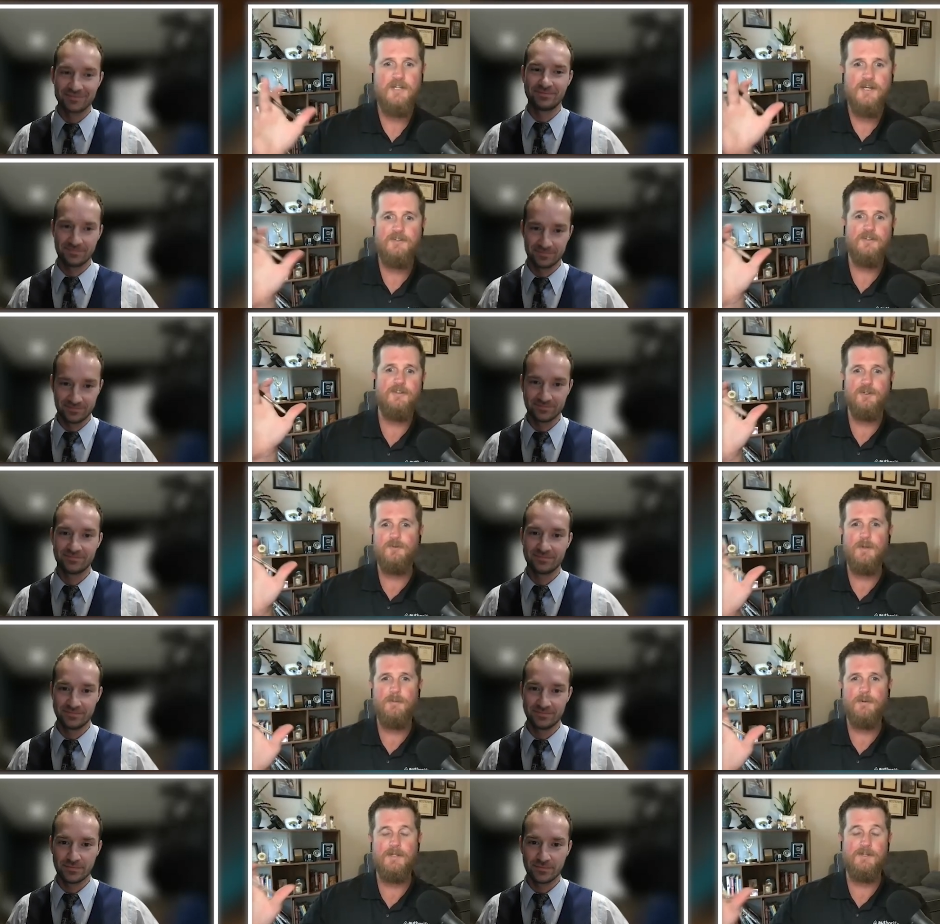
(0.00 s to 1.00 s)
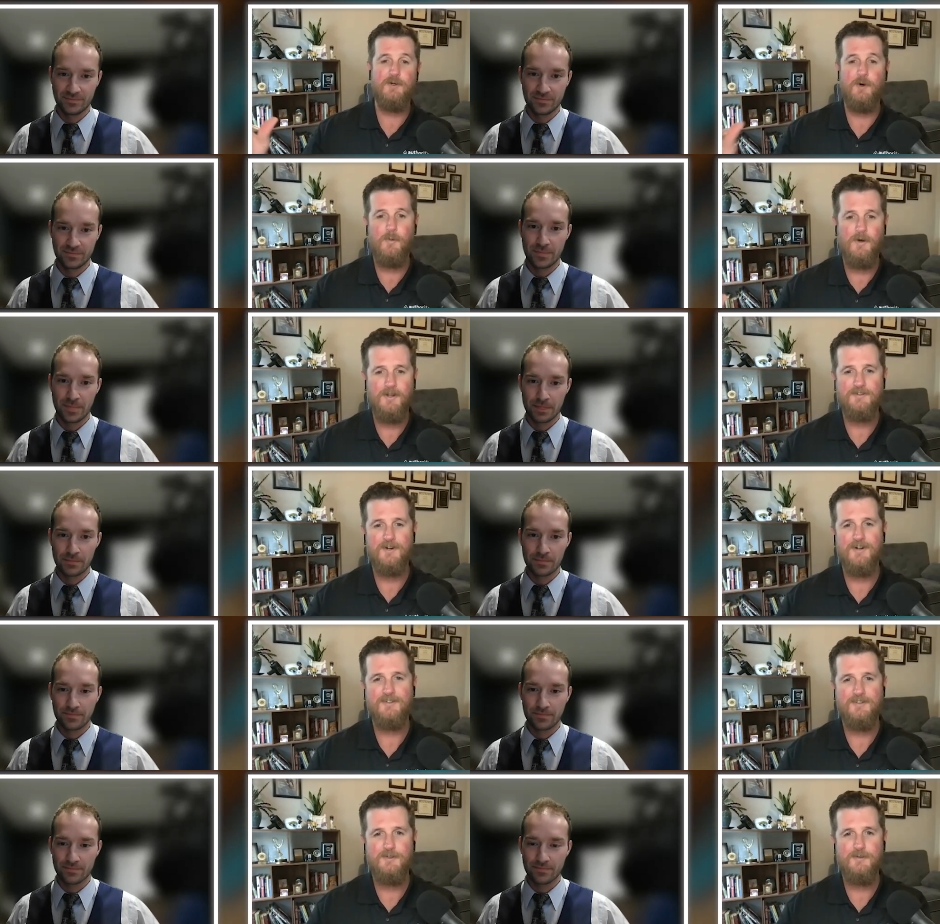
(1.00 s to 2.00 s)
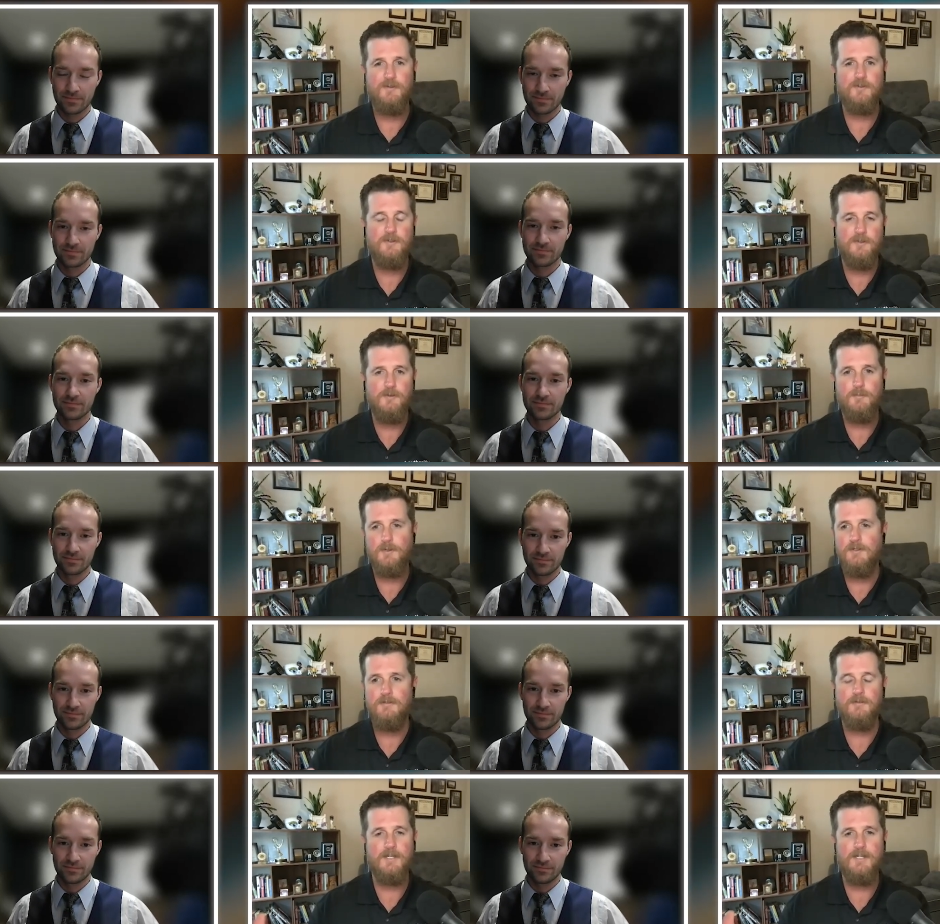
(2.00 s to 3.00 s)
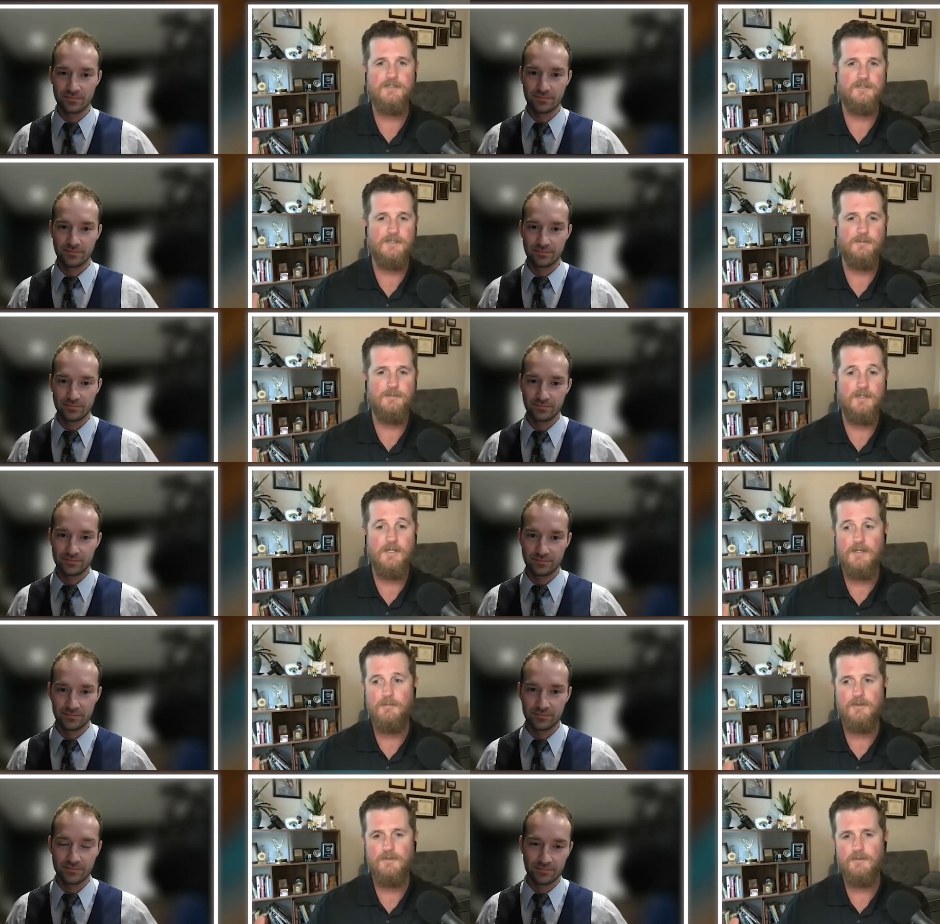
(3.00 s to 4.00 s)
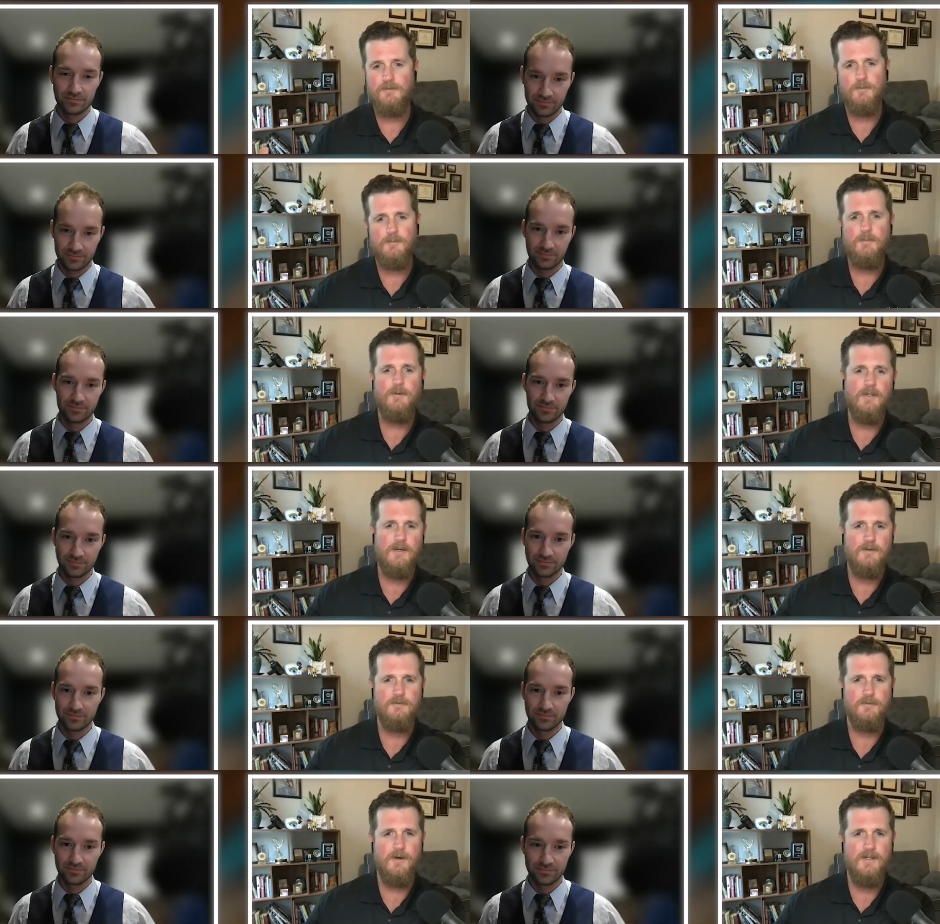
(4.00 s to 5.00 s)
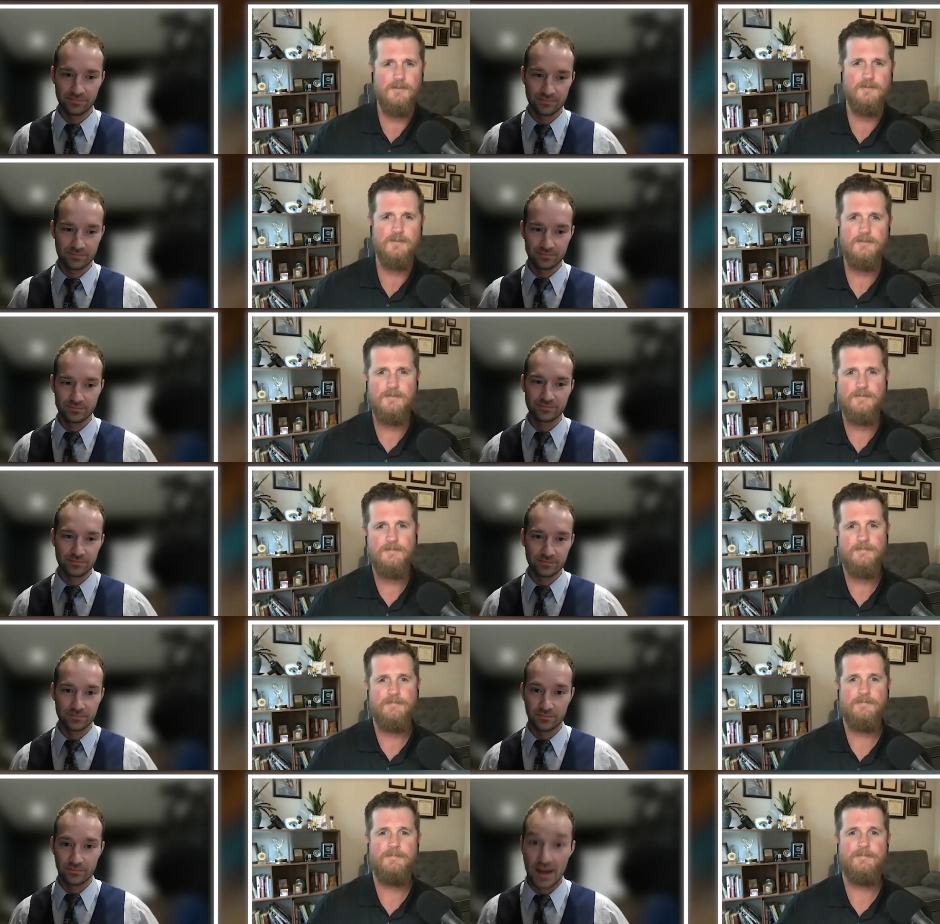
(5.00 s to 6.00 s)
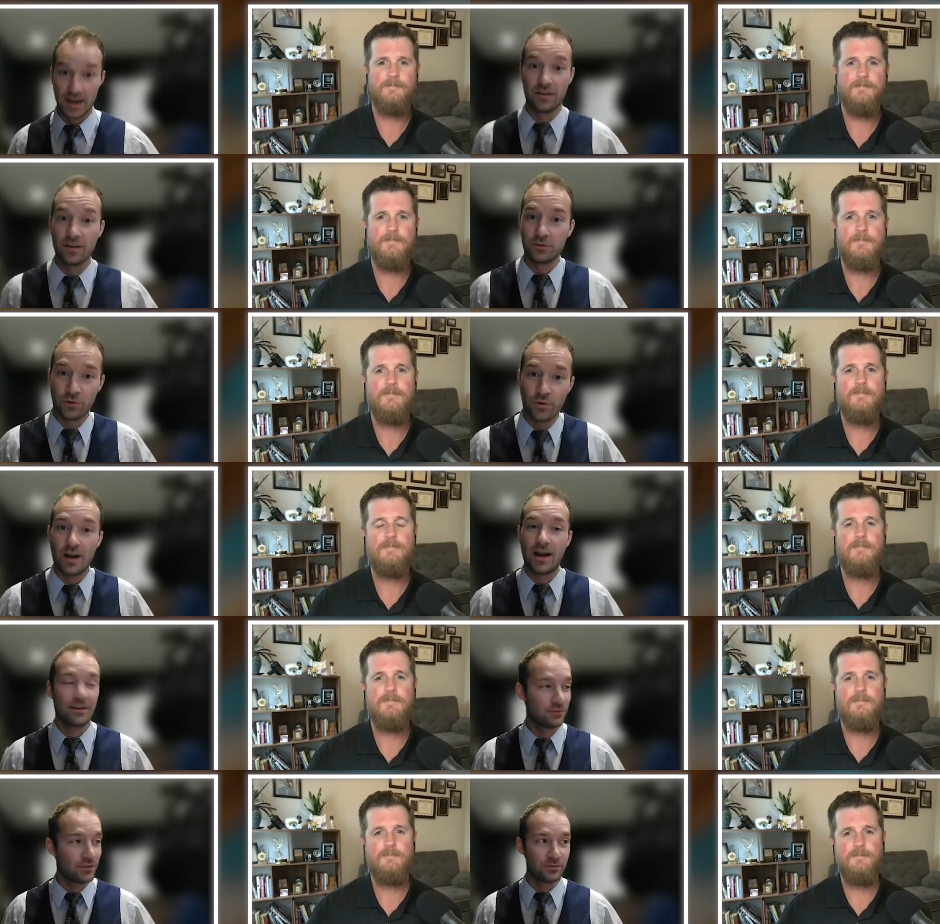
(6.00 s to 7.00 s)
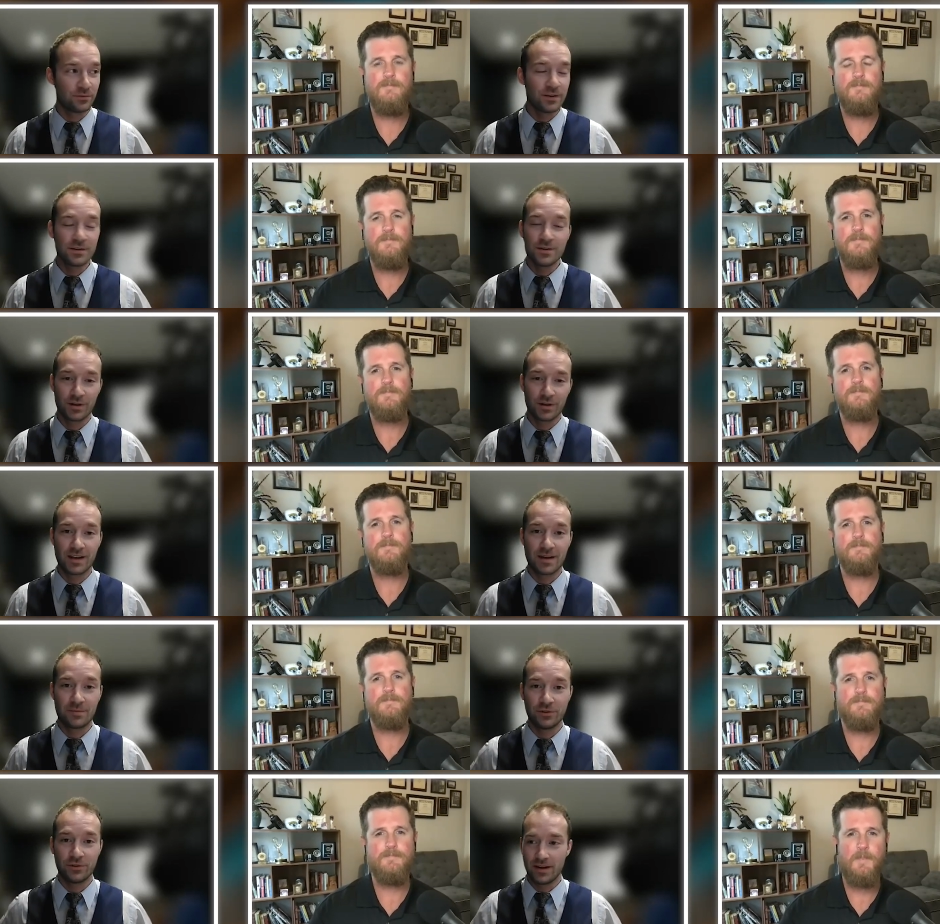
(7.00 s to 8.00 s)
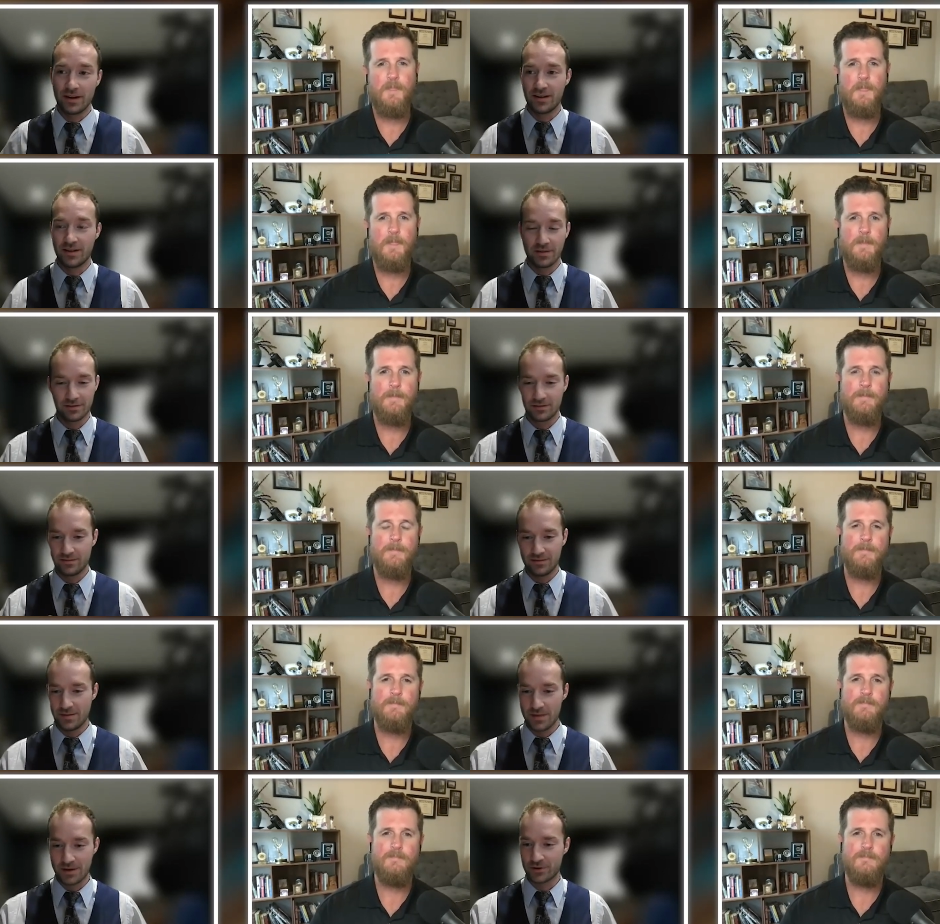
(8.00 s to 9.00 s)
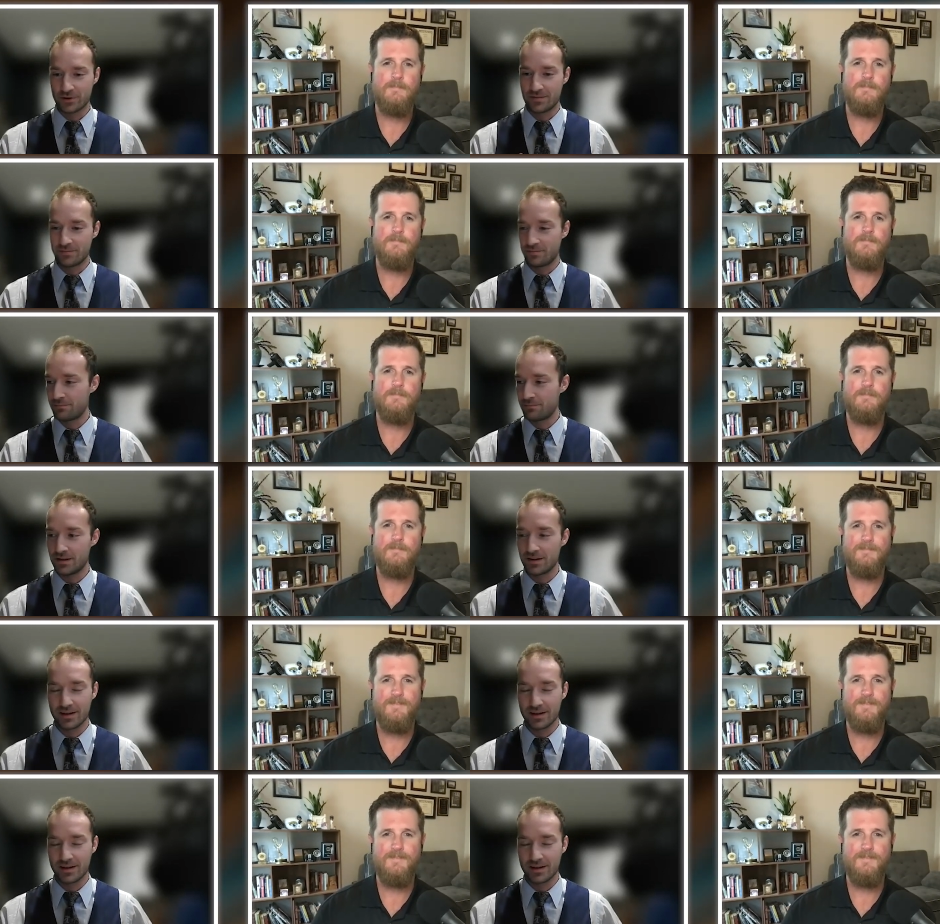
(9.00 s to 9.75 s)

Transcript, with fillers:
Speaker 1: chasing those people that don't want to talk to you it's you're building relationships and getting business from people that are your friends
Speaker 2: yeah. So actually, it's funny you bring that up. So, and, and this is, I'm not trying to plug